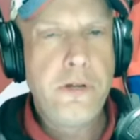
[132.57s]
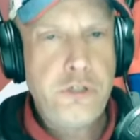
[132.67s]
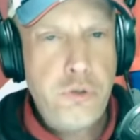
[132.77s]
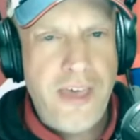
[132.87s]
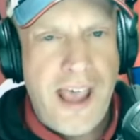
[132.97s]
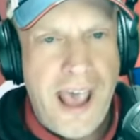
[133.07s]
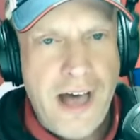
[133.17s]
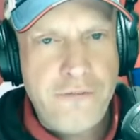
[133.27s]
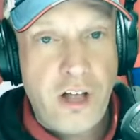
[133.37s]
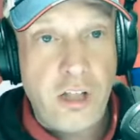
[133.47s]
But do they
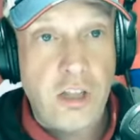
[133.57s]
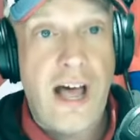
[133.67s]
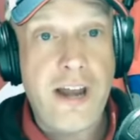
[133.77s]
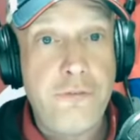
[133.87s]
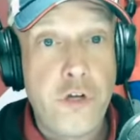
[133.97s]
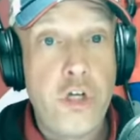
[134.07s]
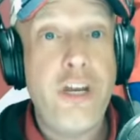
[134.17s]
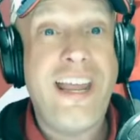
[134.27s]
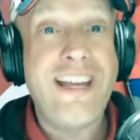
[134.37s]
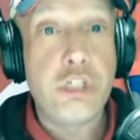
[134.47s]
have a lot of
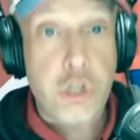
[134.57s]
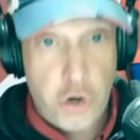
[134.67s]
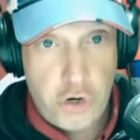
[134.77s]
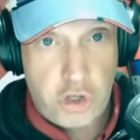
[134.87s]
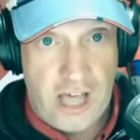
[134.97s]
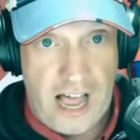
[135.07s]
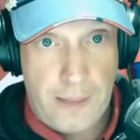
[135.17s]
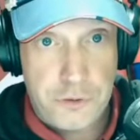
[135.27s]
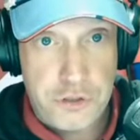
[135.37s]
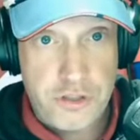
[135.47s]
good internal
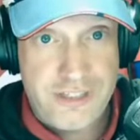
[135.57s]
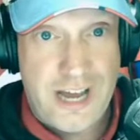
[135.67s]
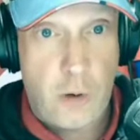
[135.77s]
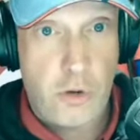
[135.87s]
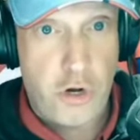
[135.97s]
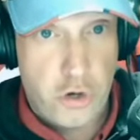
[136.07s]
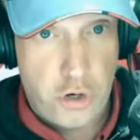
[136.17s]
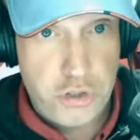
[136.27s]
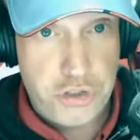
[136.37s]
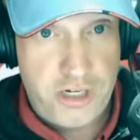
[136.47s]
options down in
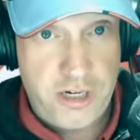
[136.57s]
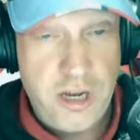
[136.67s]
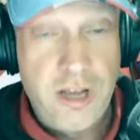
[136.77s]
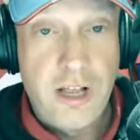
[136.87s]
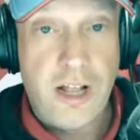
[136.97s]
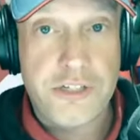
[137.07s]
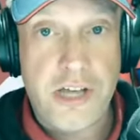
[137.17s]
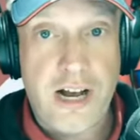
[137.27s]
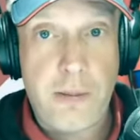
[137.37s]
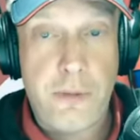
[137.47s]
Hershey? I'll
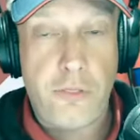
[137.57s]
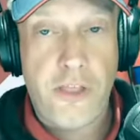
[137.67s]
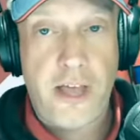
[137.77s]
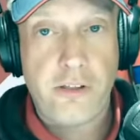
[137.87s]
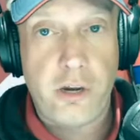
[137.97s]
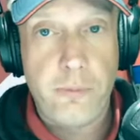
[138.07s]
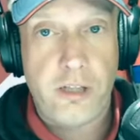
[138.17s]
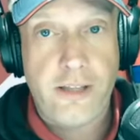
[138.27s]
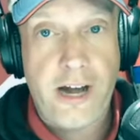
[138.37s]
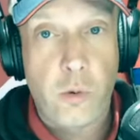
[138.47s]
talk about that a little
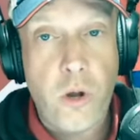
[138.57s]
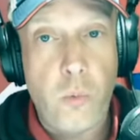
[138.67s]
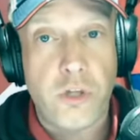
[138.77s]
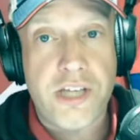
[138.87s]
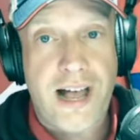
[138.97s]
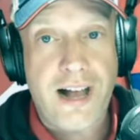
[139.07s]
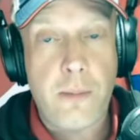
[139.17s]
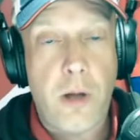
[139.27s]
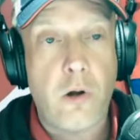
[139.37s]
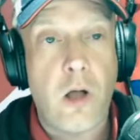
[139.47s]
bit later. We will
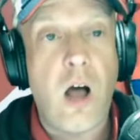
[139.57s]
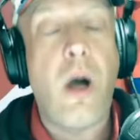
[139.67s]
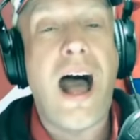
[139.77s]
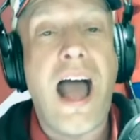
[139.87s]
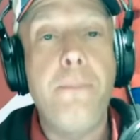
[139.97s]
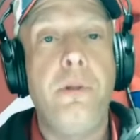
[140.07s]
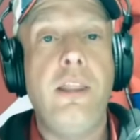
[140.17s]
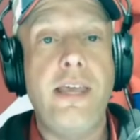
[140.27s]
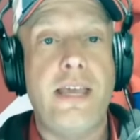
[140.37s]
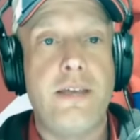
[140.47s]
talk about how I
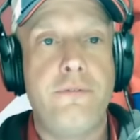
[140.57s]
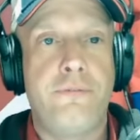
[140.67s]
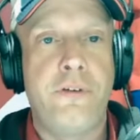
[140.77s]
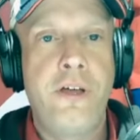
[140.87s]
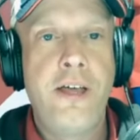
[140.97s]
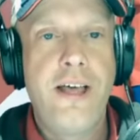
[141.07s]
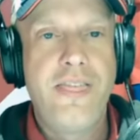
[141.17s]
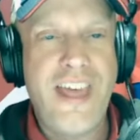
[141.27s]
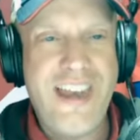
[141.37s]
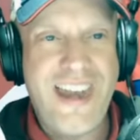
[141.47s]
believe
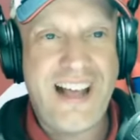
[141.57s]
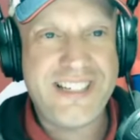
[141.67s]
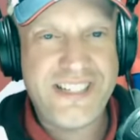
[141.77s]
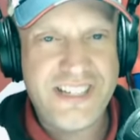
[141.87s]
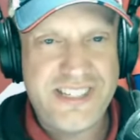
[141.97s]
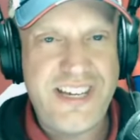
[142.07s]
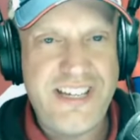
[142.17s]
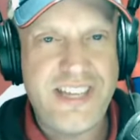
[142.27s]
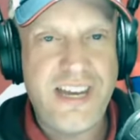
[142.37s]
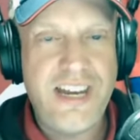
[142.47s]
that next
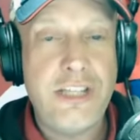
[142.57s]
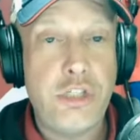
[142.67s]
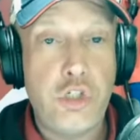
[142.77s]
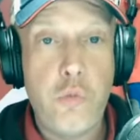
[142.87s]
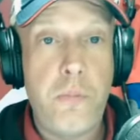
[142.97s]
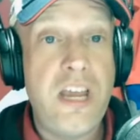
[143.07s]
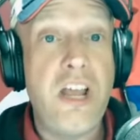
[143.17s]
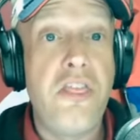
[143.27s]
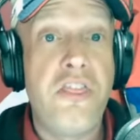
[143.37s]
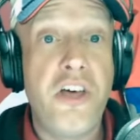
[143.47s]
season needs to
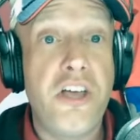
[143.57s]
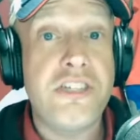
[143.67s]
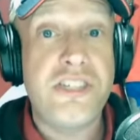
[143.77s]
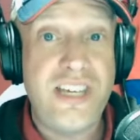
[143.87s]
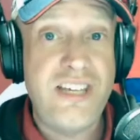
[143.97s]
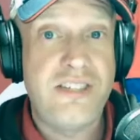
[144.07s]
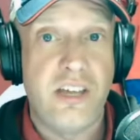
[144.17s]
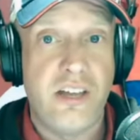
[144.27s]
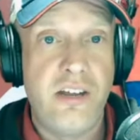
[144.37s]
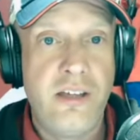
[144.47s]
be the
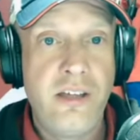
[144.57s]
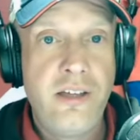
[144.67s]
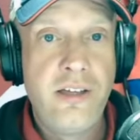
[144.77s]
season